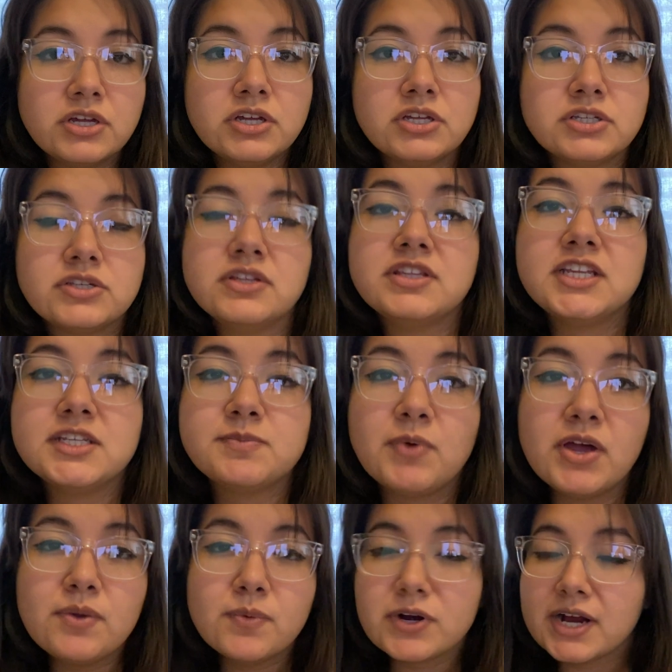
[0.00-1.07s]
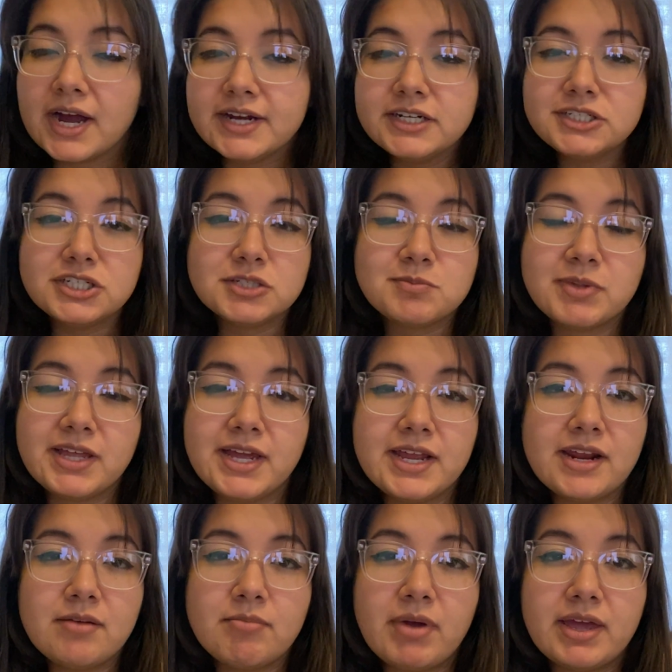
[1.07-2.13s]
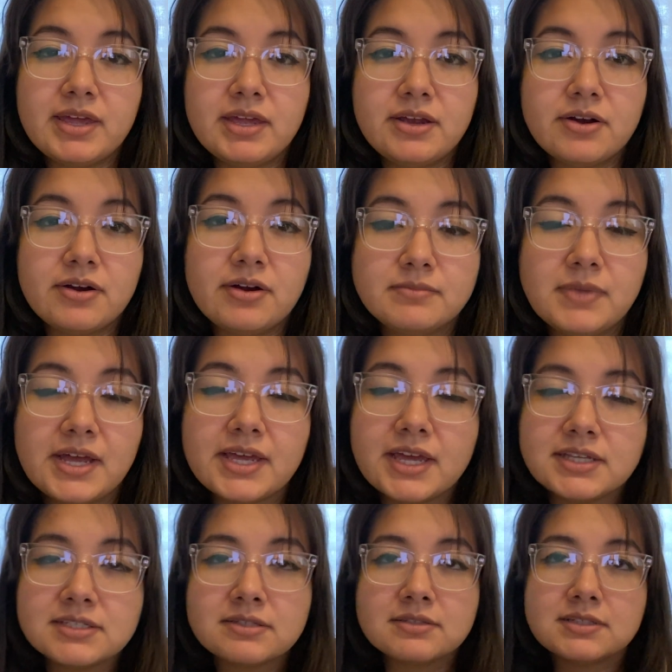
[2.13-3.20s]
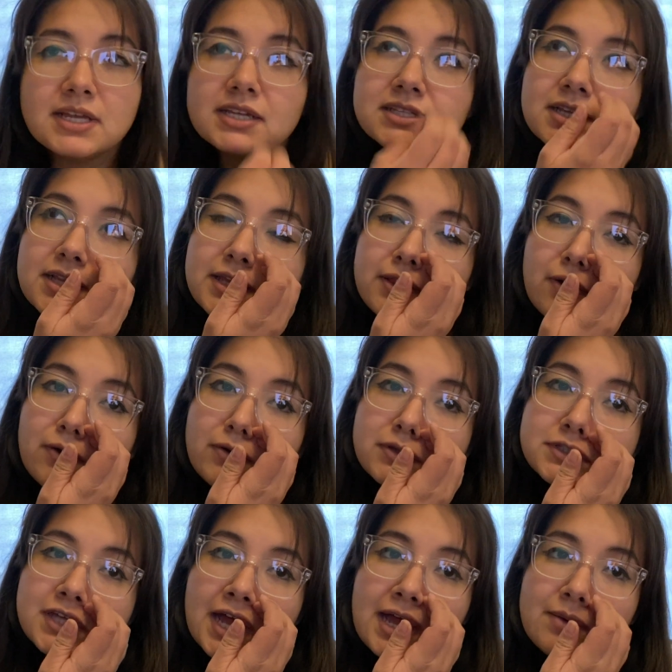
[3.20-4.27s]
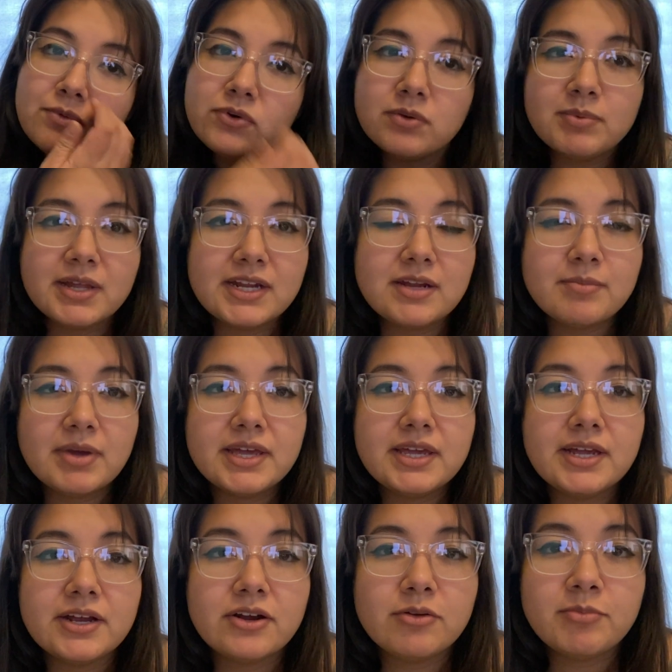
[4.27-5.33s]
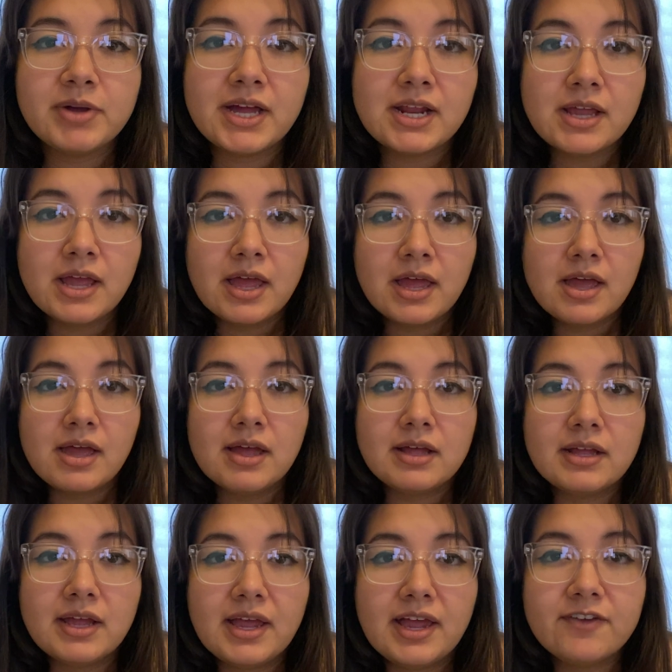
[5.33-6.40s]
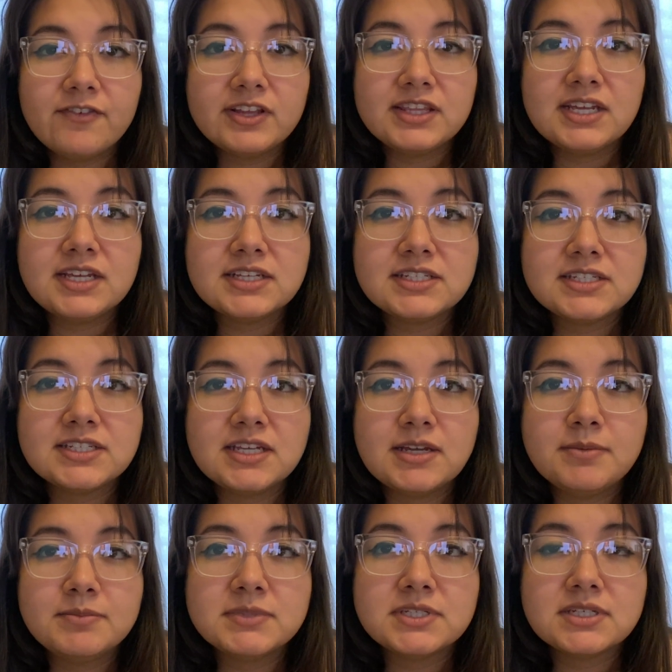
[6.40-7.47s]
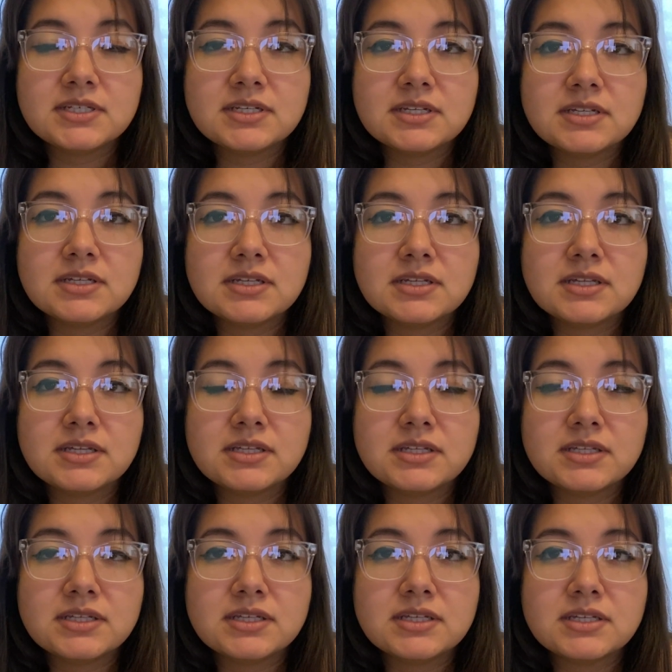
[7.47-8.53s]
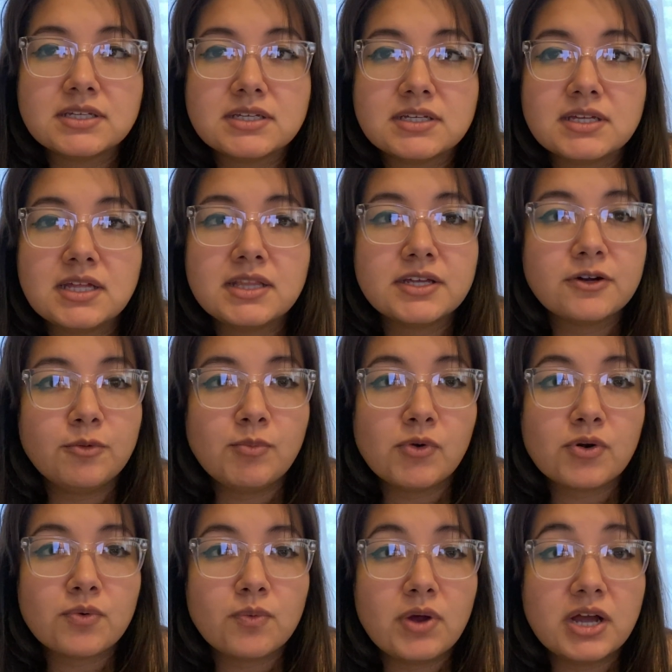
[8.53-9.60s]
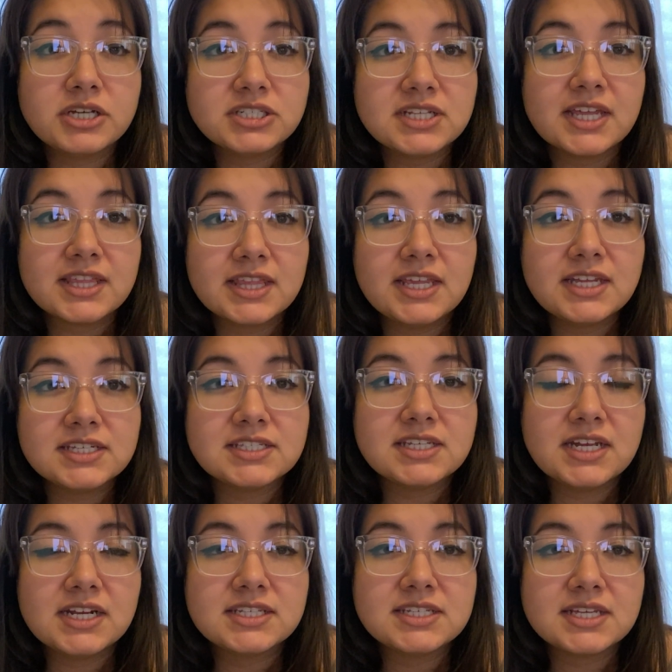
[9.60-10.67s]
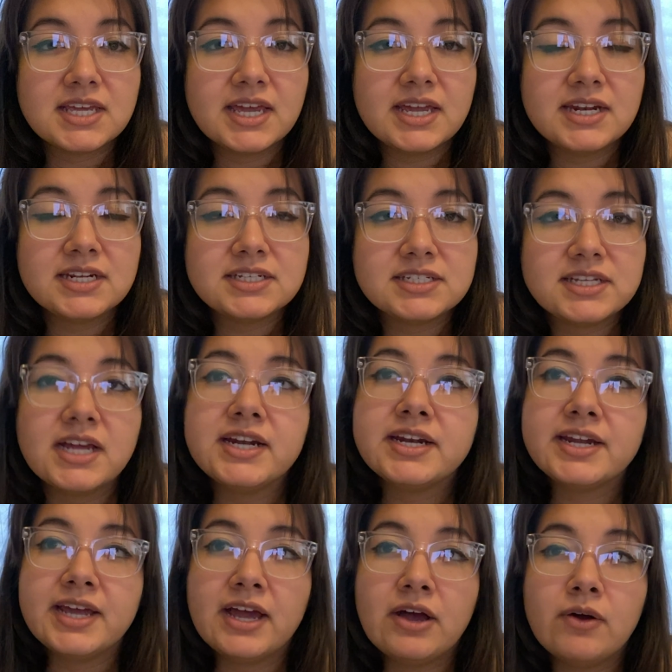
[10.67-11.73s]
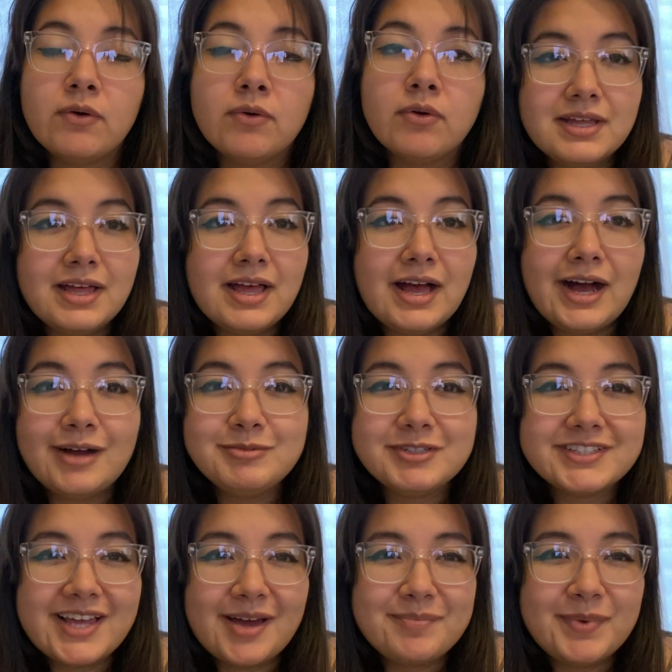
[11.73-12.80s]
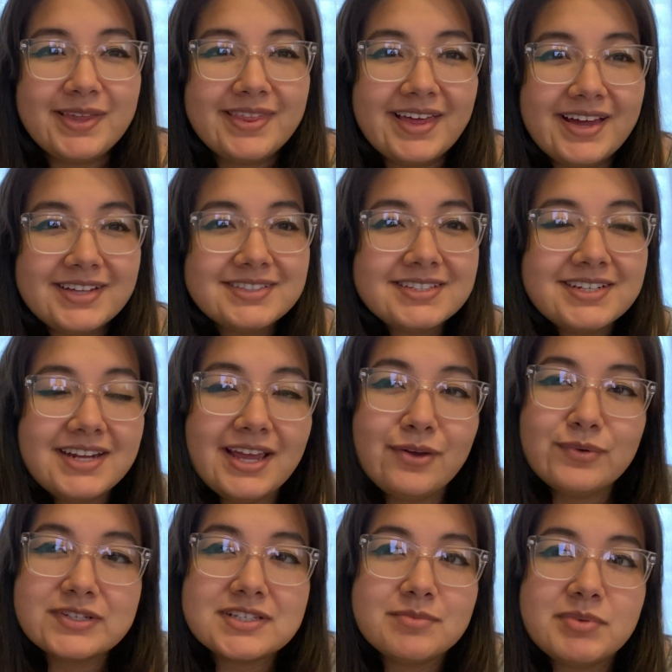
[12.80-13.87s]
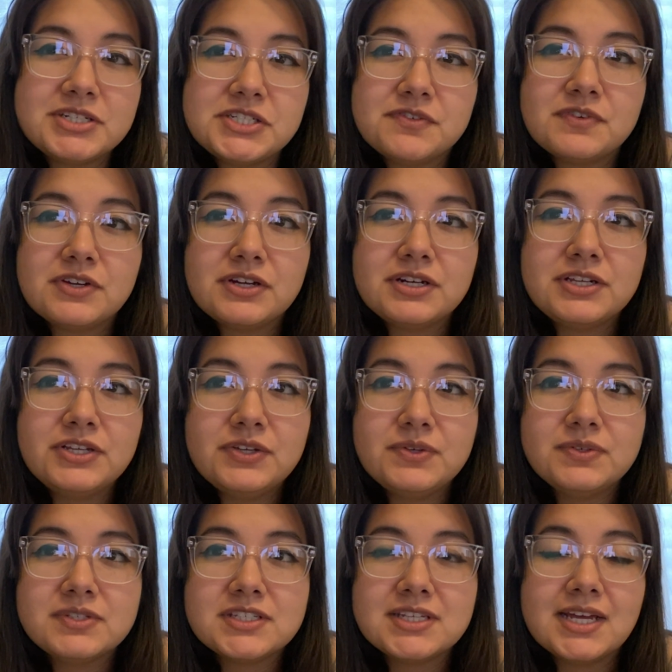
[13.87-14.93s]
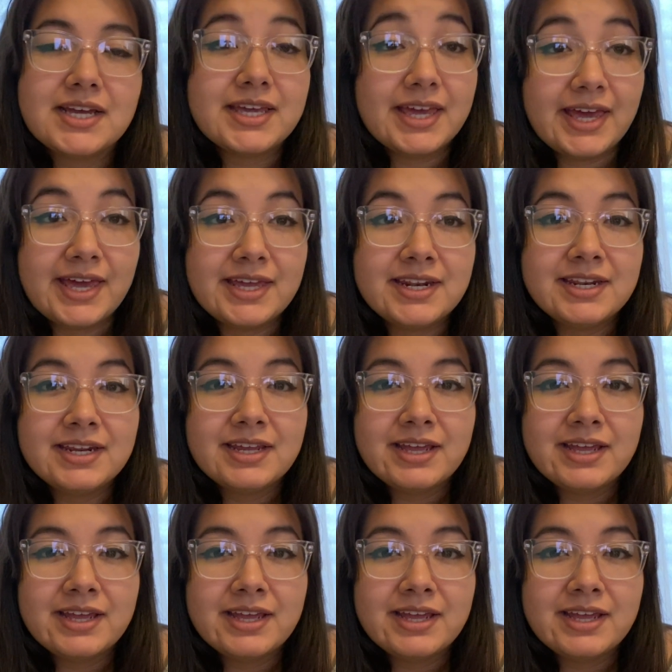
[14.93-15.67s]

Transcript: So at this point, we're kind of just playing it by ear. I guess technically the whole time we were playing it by ear, but everything seemed a little more rushed, like things needed to get done now. I'm just happy that today was a bunch of good news again.